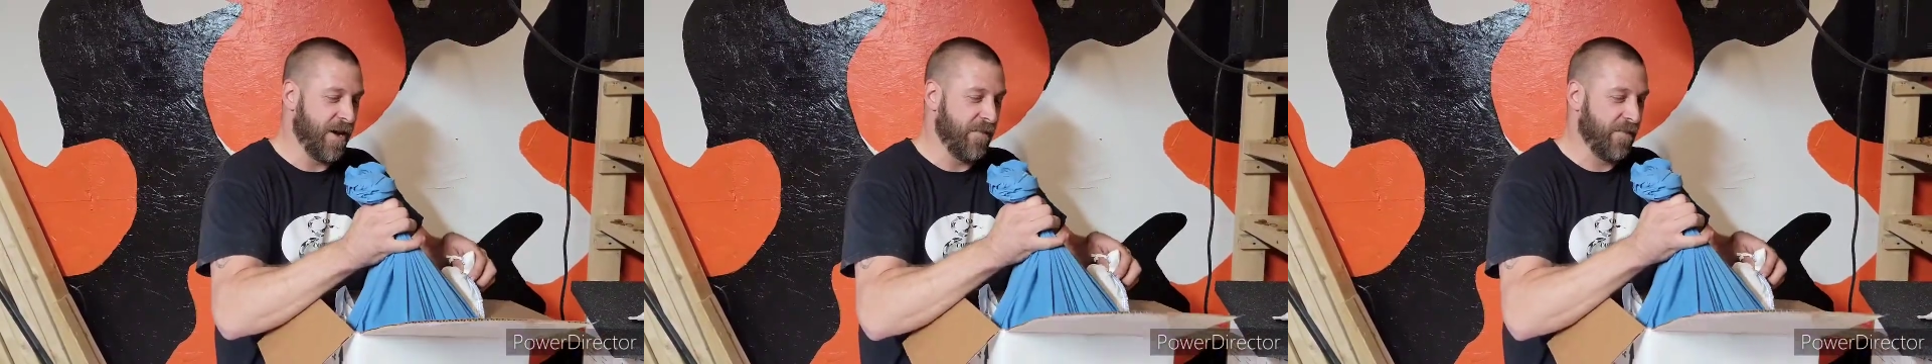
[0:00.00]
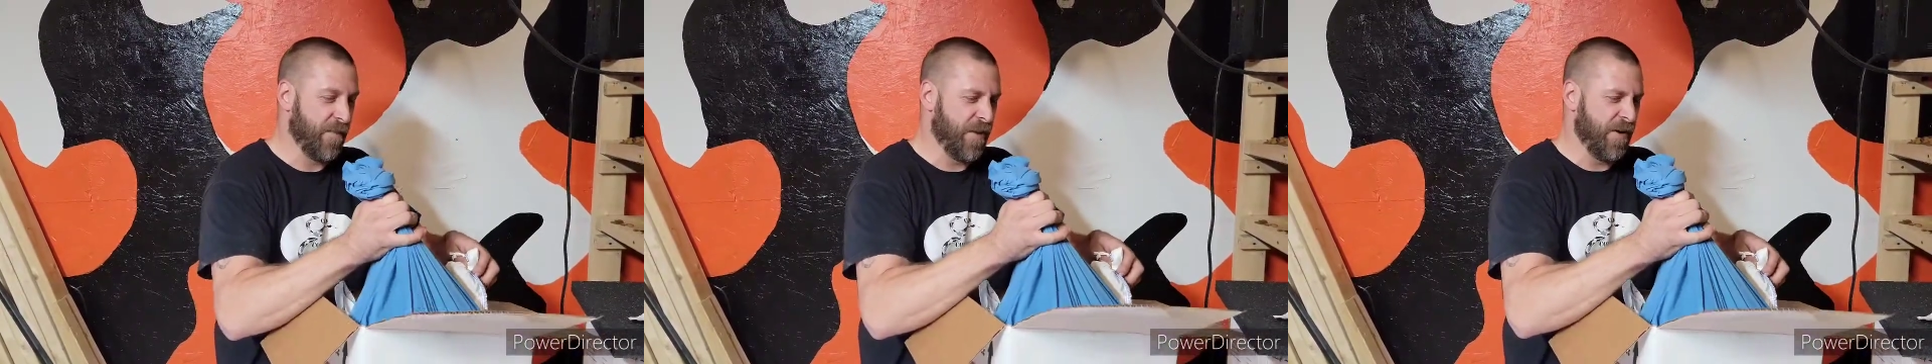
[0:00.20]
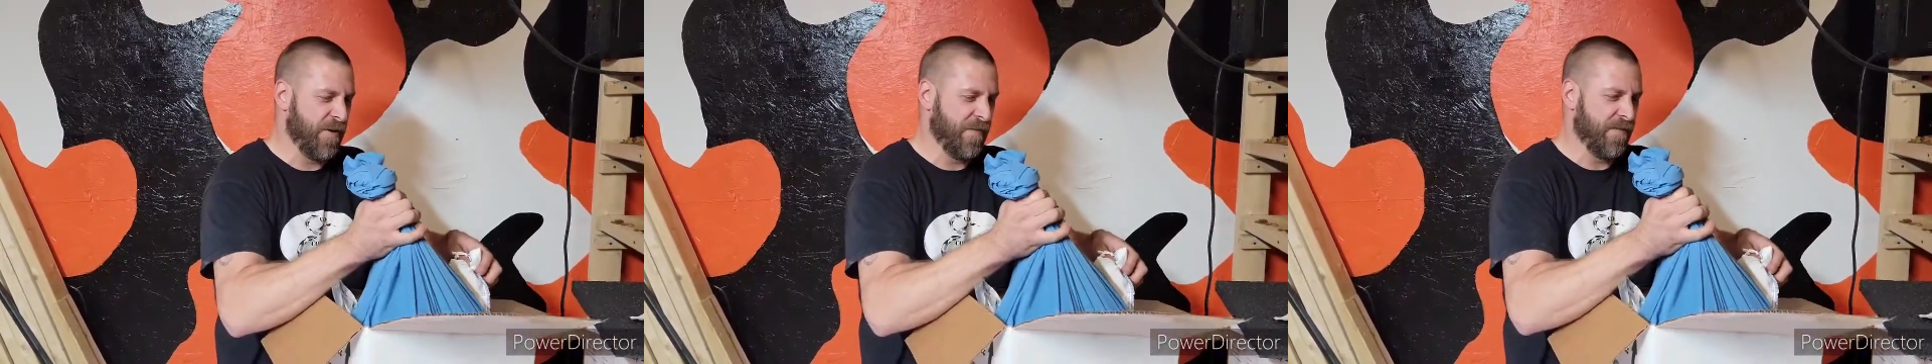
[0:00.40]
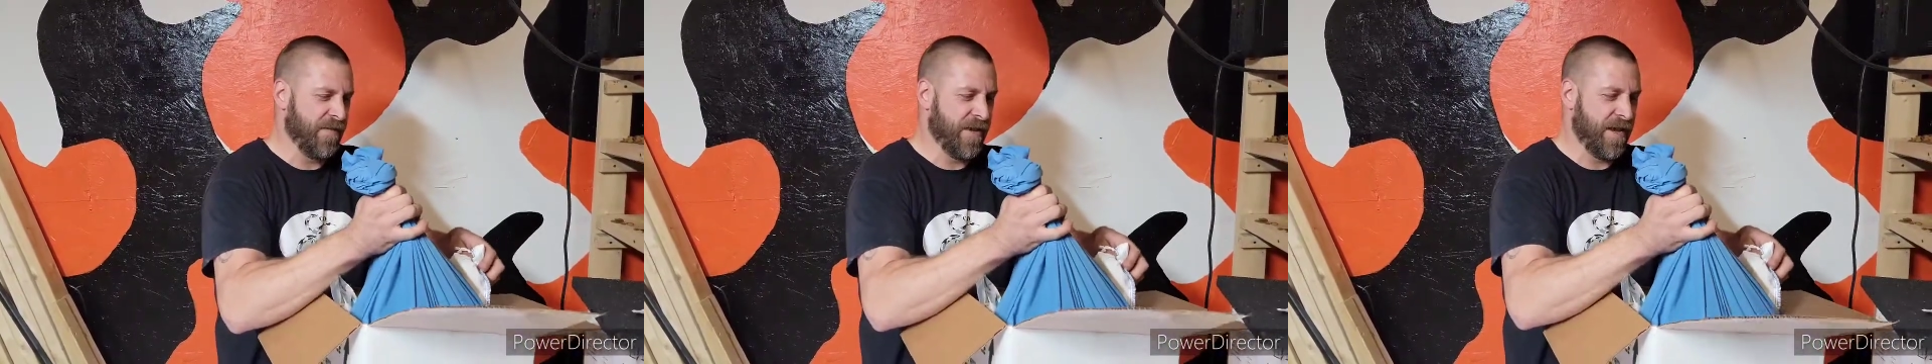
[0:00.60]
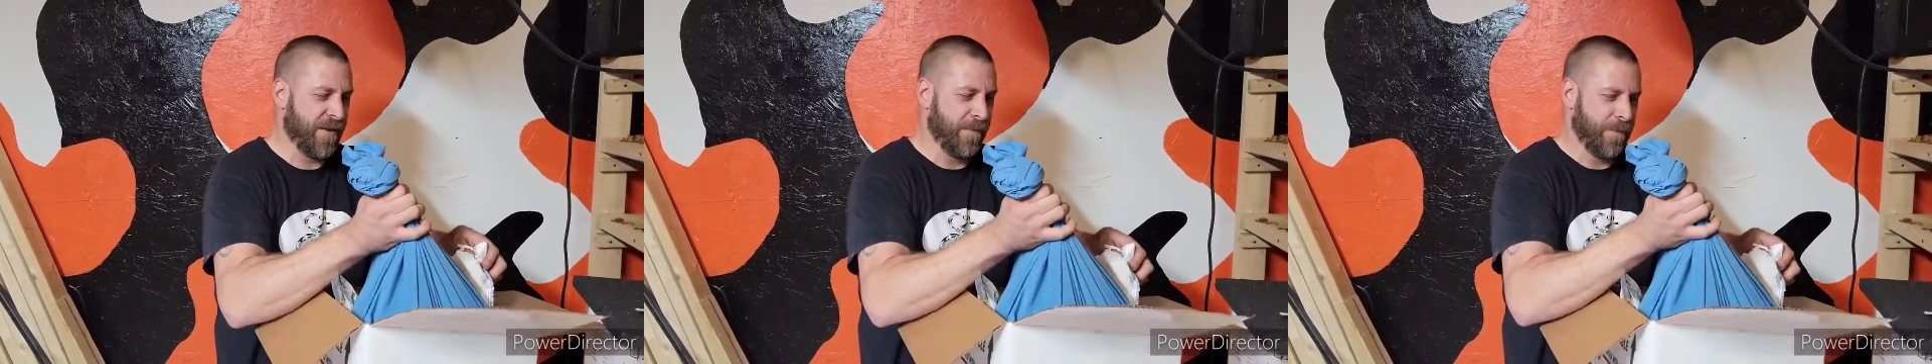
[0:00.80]
offer.
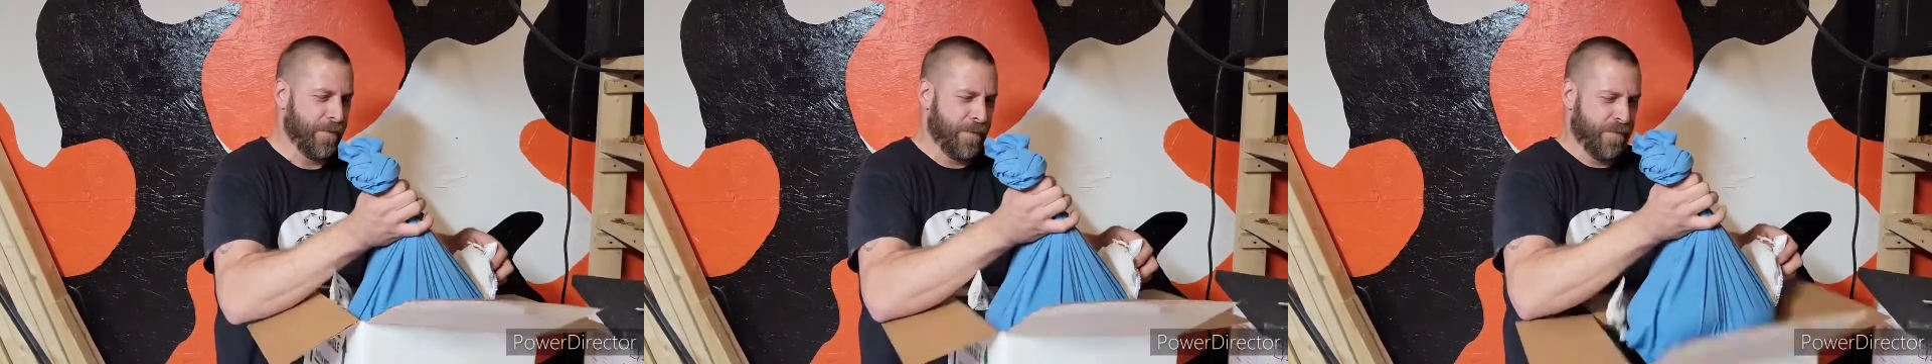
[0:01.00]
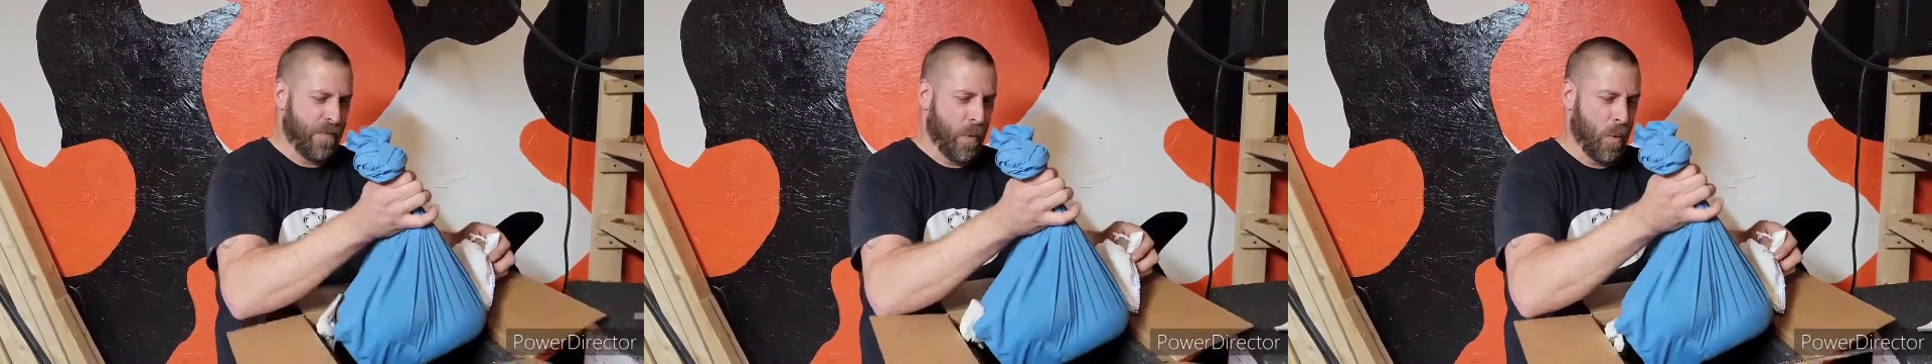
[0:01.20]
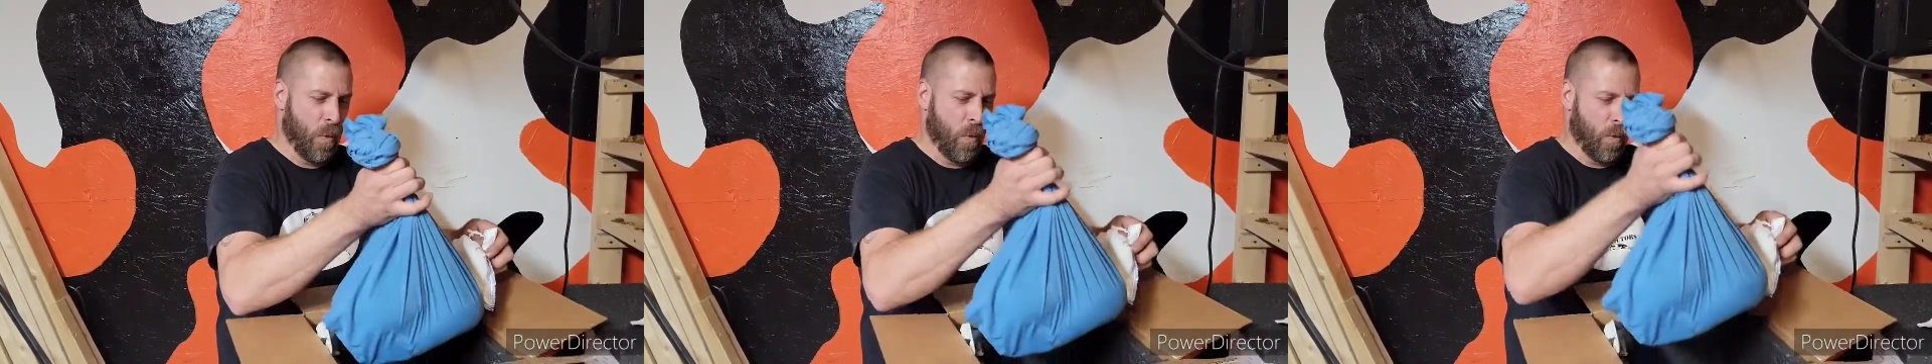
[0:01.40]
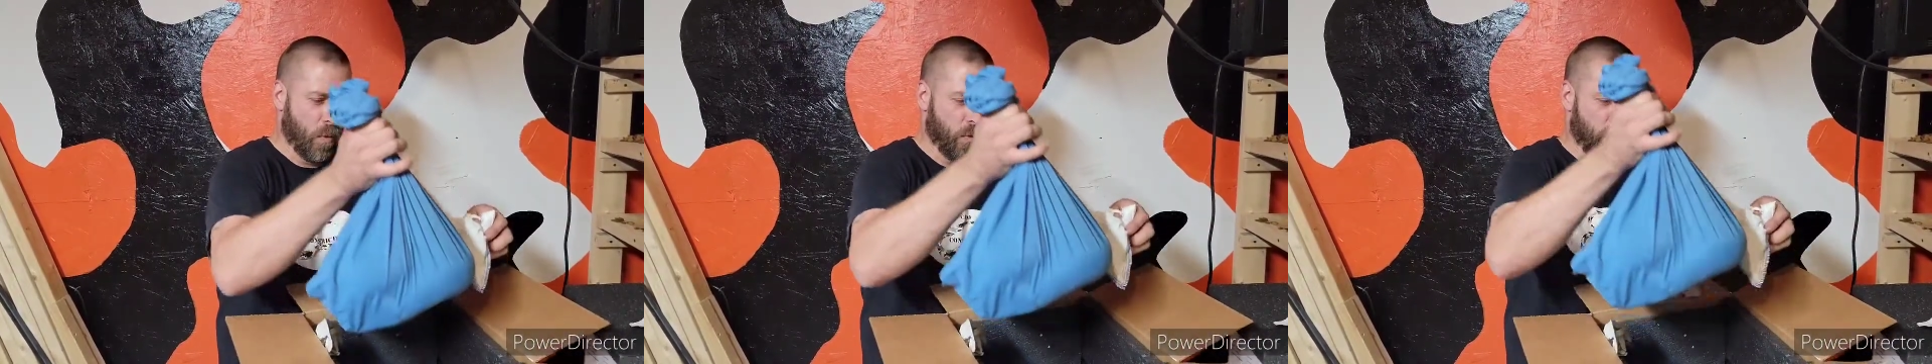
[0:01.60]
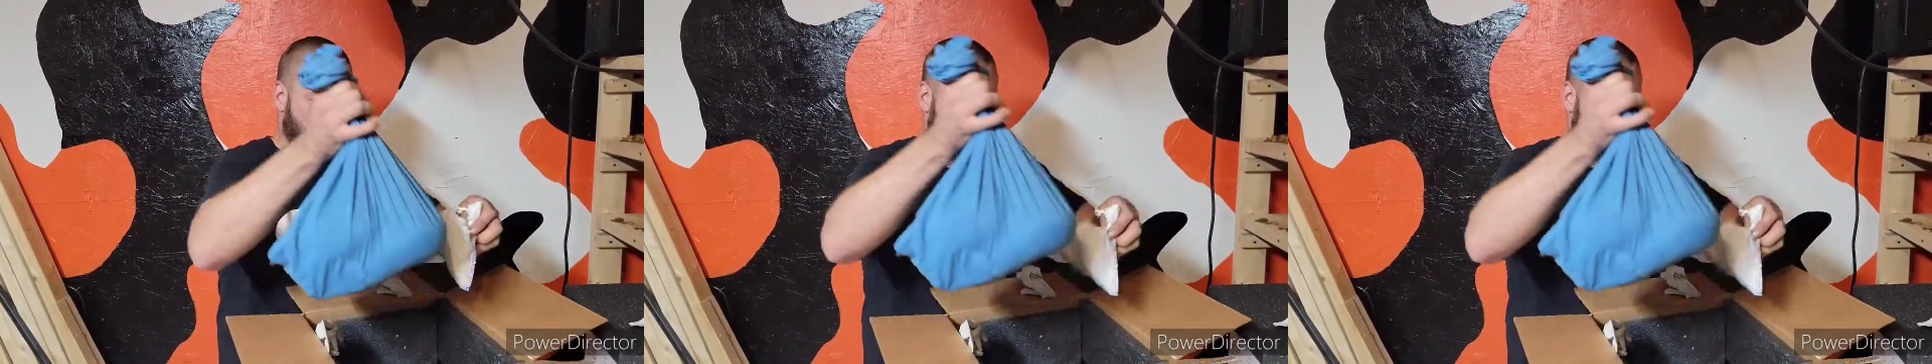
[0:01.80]
Him. Oh.